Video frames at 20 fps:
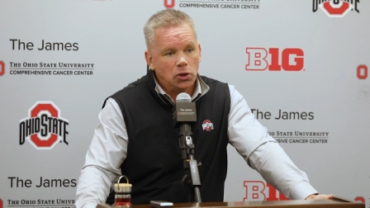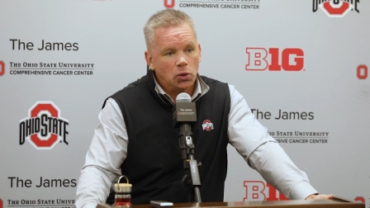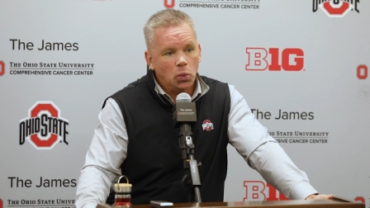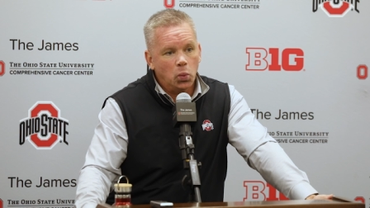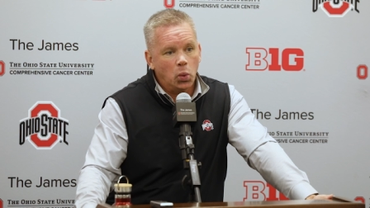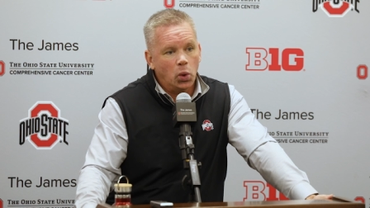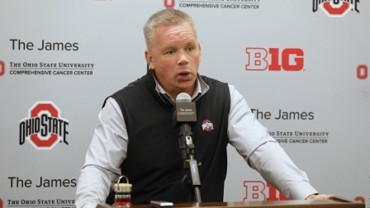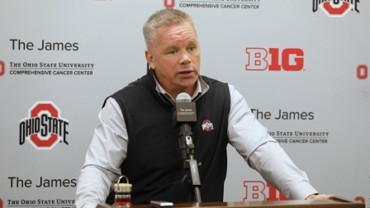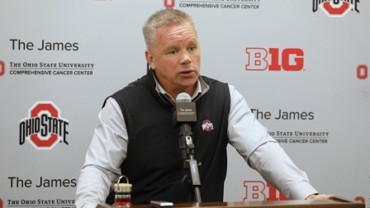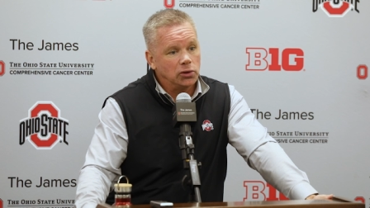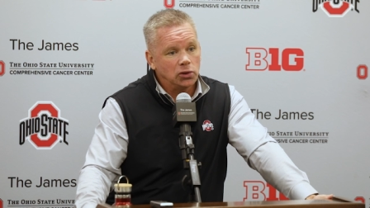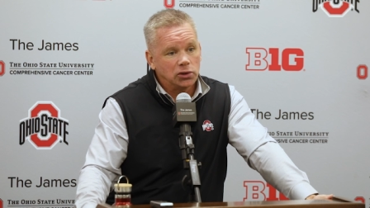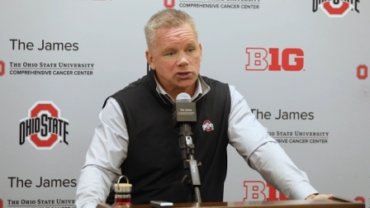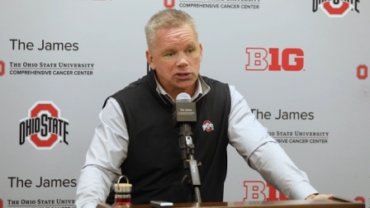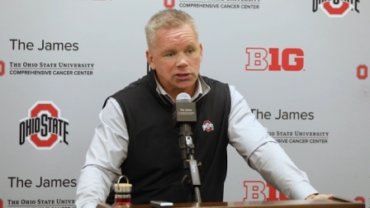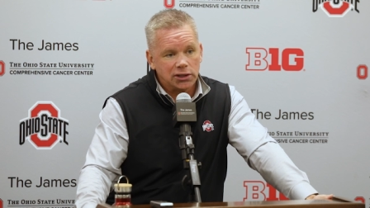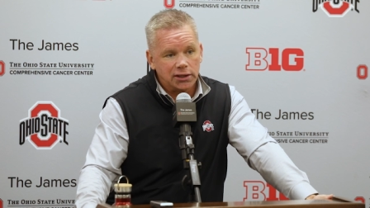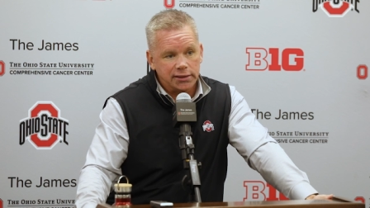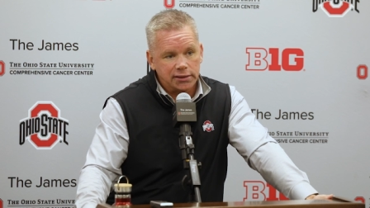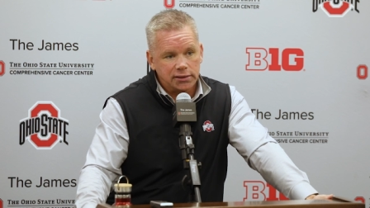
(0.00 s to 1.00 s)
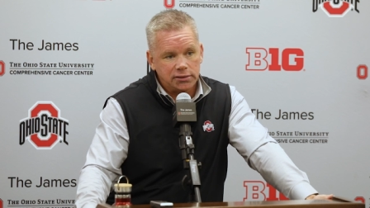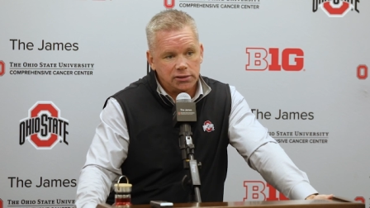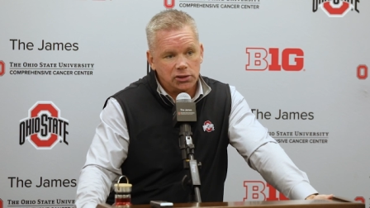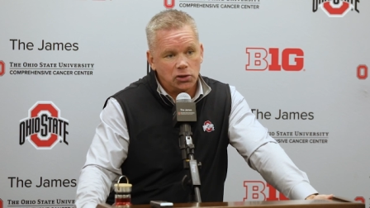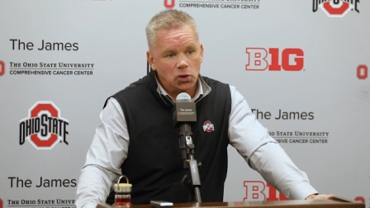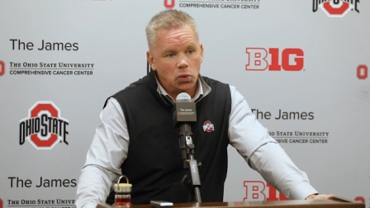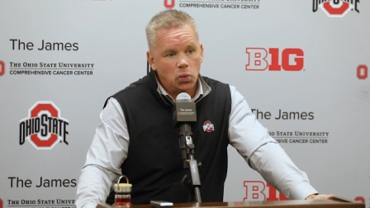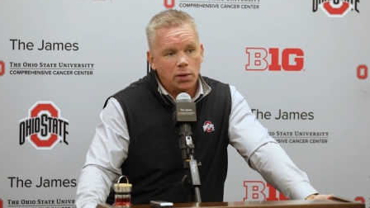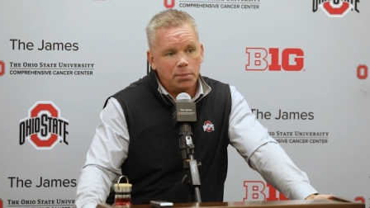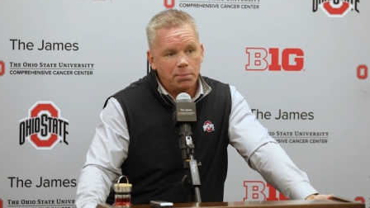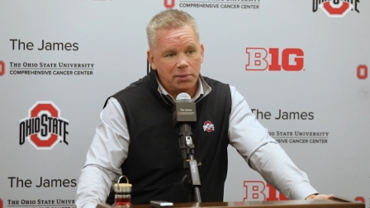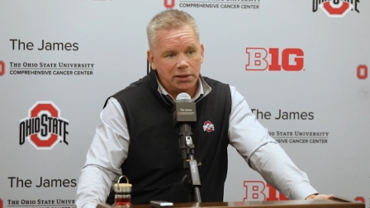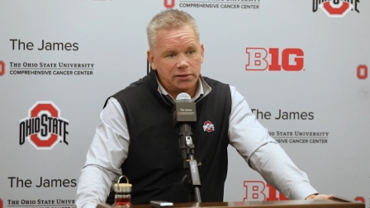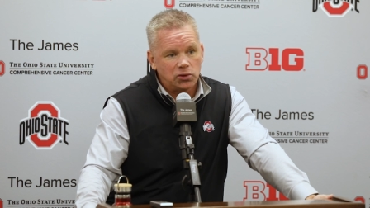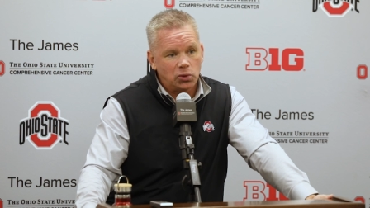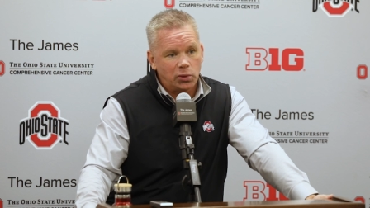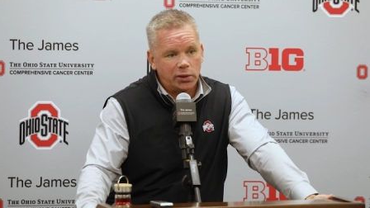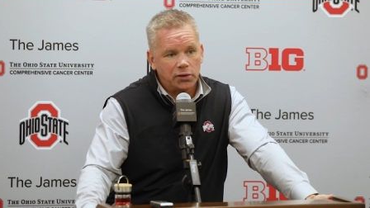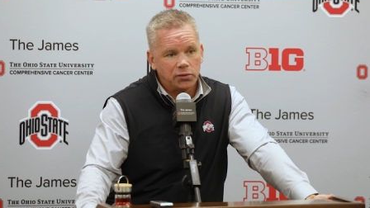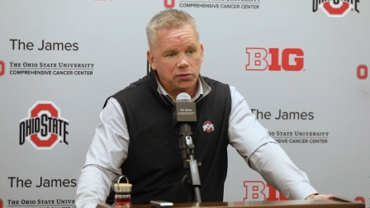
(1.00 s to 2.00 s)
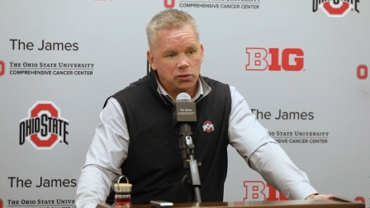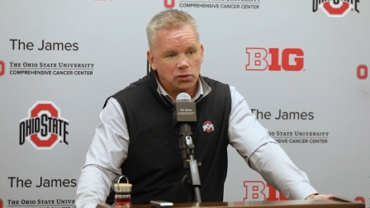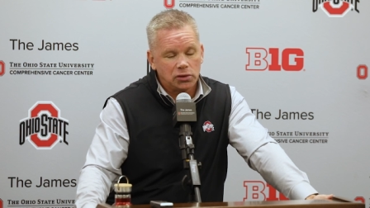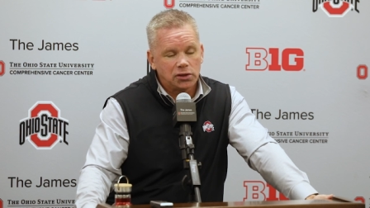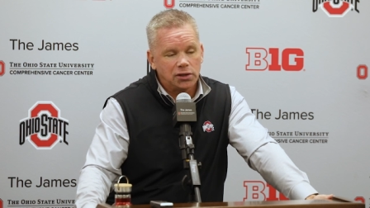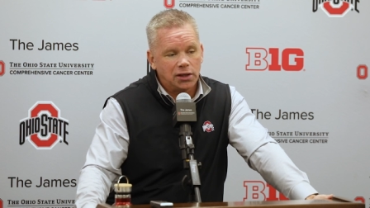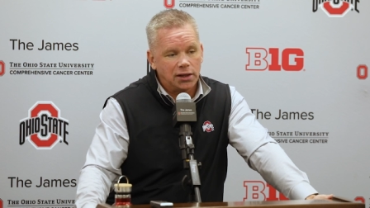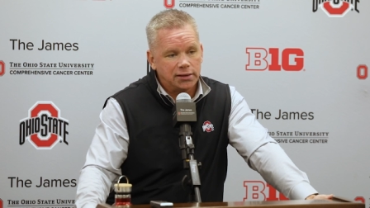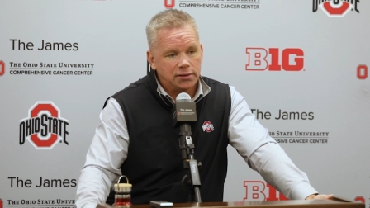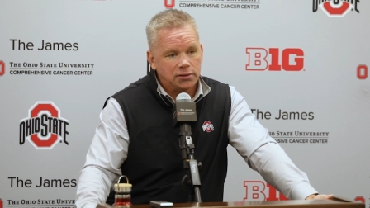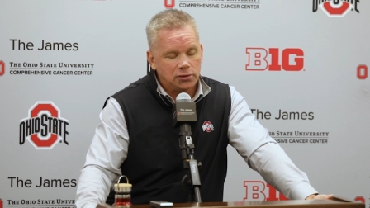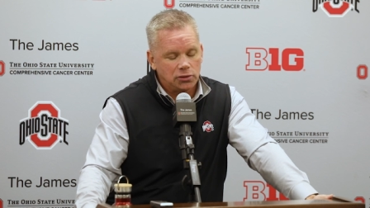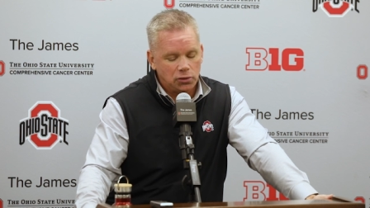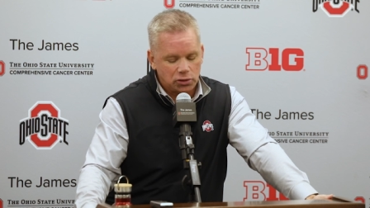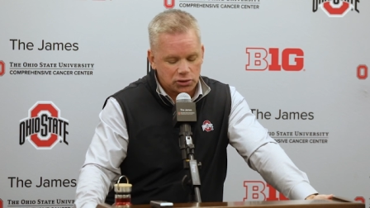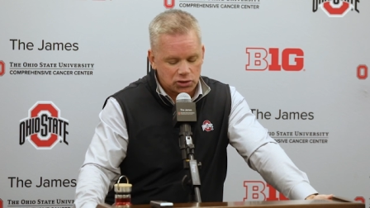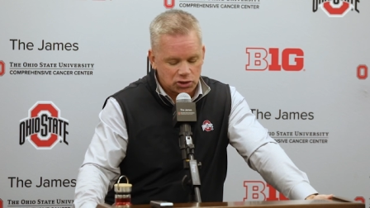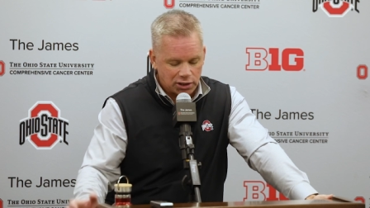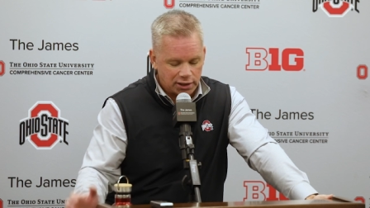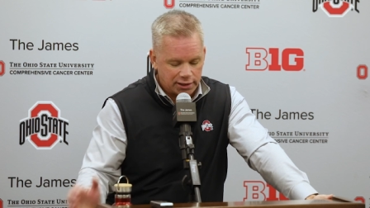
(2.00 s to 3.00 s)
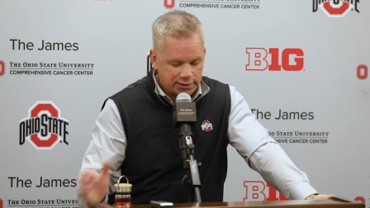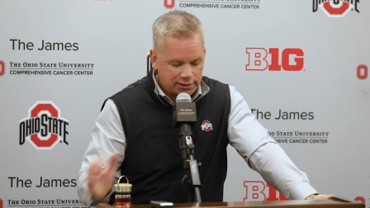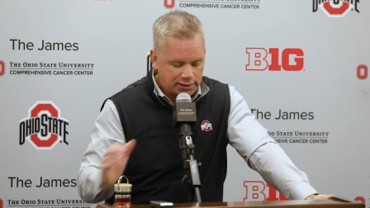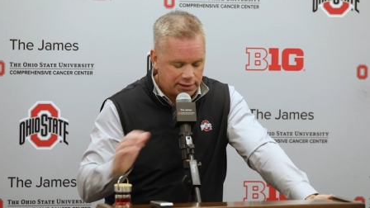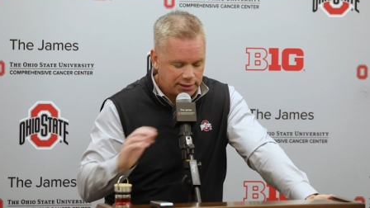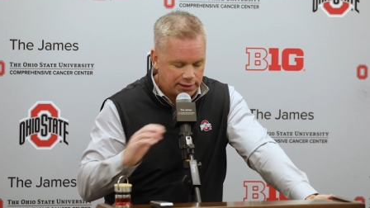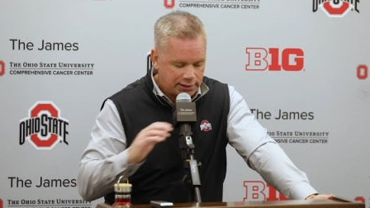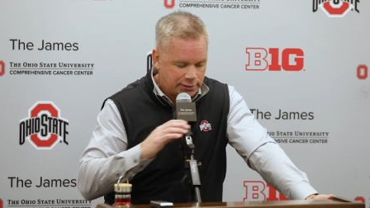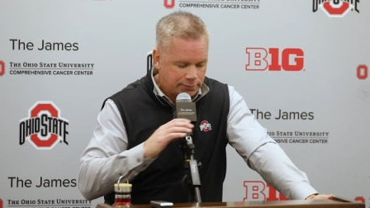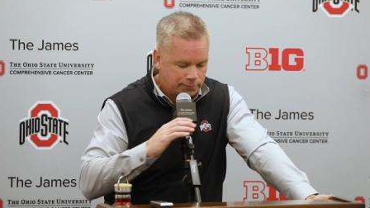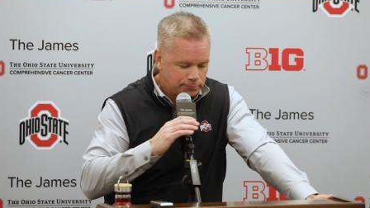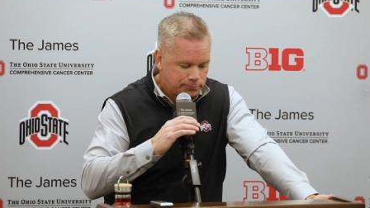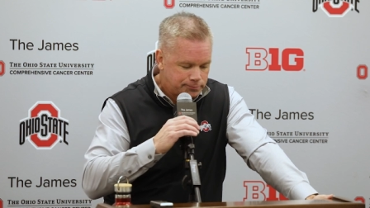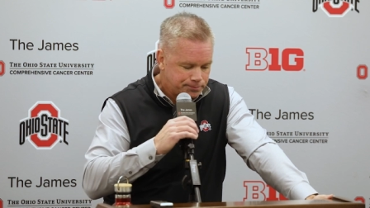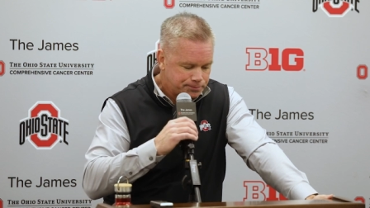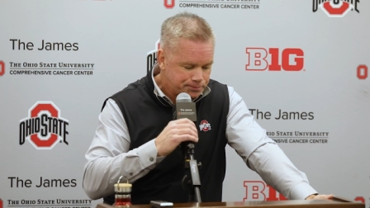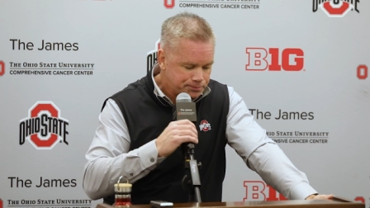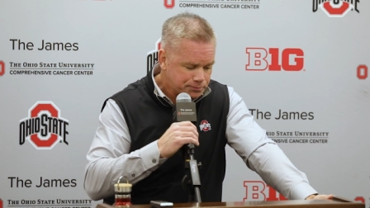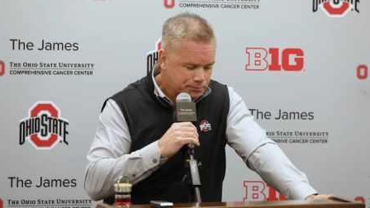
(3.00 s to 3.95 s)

what it looks like, you know, what mental health look like, looks like, and